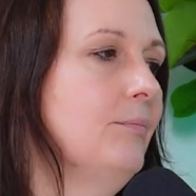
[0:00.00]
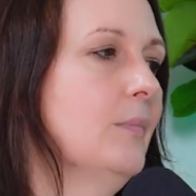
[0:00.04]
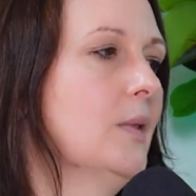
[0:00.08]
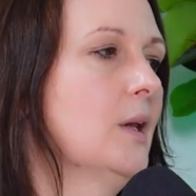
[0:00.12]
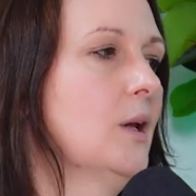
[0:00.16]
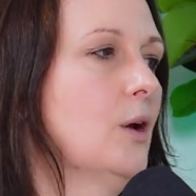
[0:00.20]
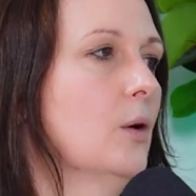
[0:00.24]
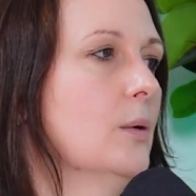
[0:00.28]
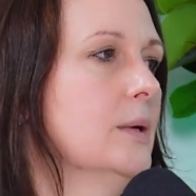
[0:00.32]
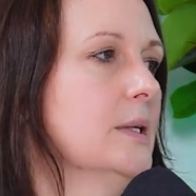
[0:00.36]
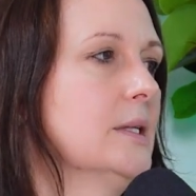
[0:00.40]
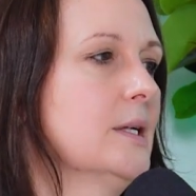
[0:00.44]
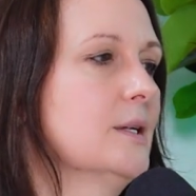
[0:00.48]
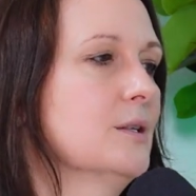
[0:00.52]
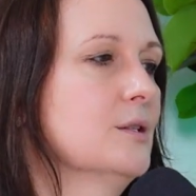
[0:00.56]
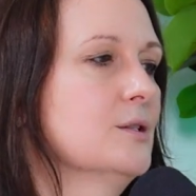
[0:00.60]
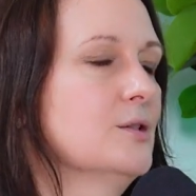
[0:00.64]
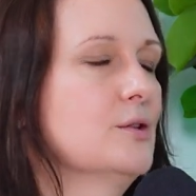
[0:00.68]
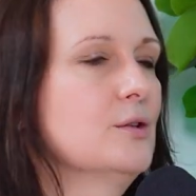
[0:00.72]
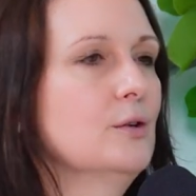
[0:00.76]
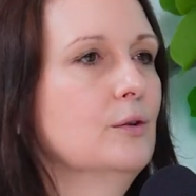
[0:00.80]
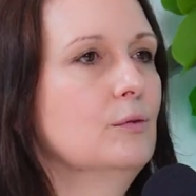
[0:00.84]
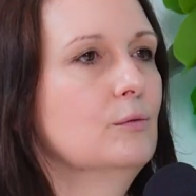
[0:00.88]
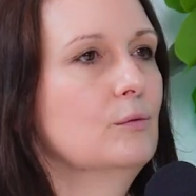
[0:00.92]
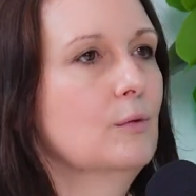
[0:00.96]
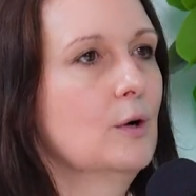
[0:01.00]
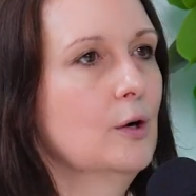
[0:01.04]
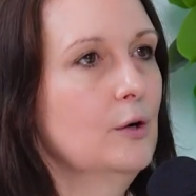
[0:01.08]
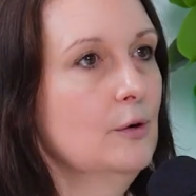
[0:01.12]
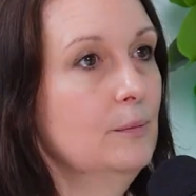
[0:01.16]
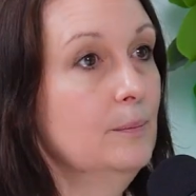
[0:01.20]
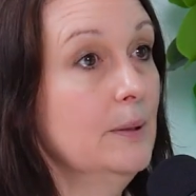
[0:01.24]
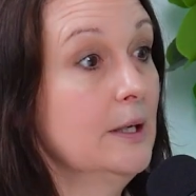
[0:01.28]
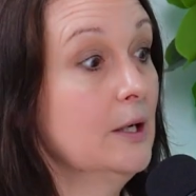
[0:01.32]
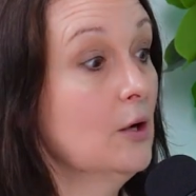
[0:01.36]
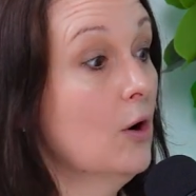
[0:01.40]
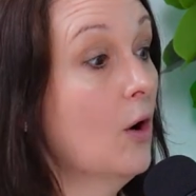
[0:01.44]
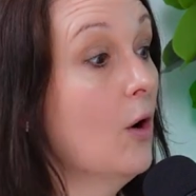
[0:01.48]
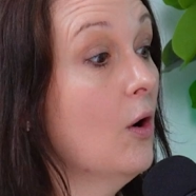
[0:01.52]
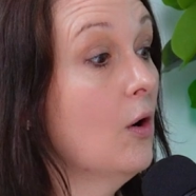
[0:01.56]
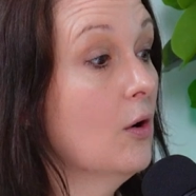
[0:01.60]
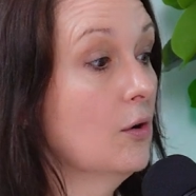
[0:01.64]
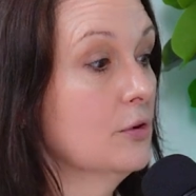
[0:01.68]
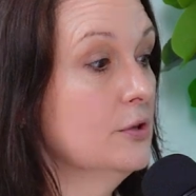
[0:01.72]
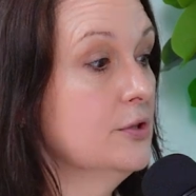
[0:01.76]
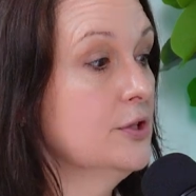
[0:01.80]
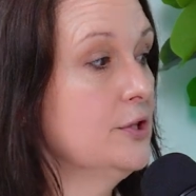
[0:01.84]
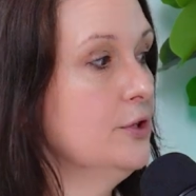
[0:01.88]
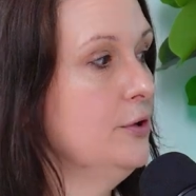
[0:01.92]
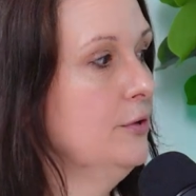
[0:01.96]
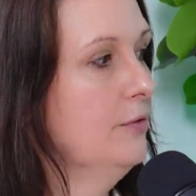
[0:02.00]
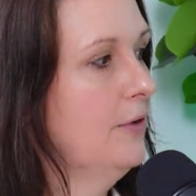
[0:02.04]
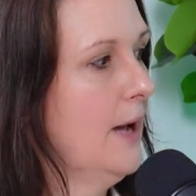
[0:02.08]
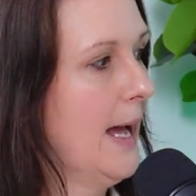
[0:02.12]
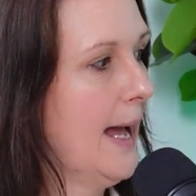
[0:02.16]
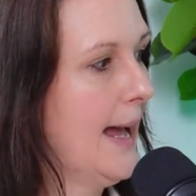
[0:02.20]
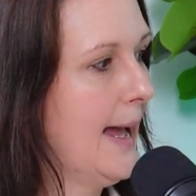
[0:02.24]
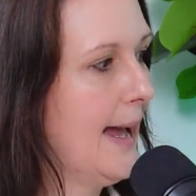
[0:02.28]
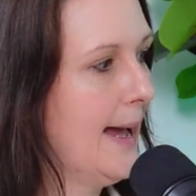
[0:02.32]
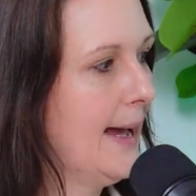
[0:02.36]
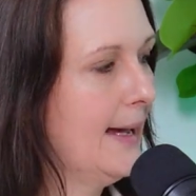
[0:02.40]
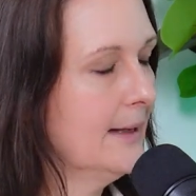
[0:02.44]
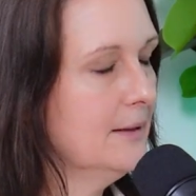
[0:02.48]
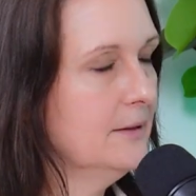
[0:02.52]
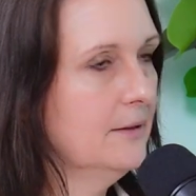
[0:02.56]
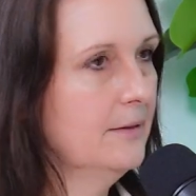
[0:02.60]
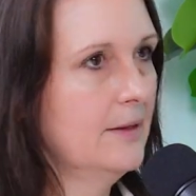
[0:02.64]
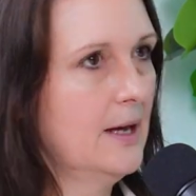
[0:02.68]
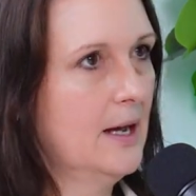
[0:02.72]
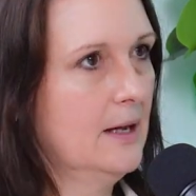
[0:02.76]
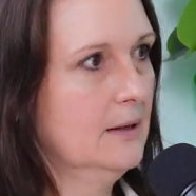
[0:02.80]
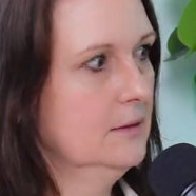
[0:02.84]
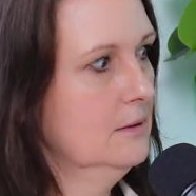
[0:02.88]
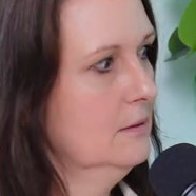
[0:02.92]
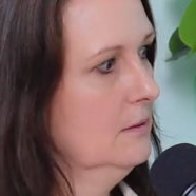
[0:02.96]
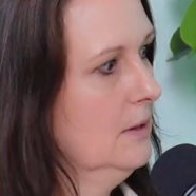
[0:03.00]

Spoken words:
going down a certain road because you've had that